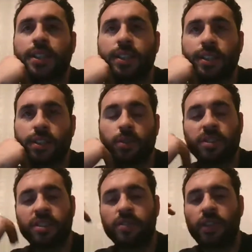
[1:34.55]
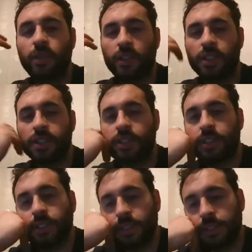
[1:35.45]
which is very hard,
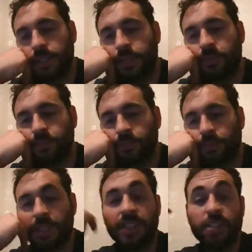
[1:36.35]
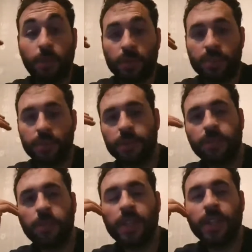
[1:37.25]
but it's possible,
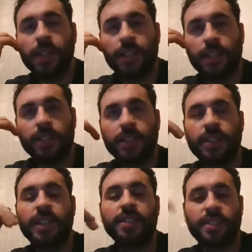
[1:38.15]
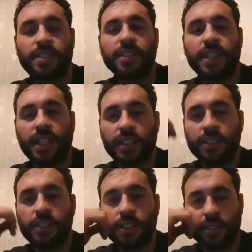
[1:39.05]
and then still
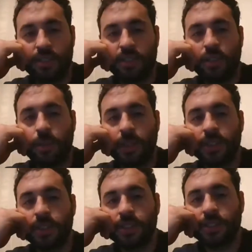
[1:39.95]
gain at the top end.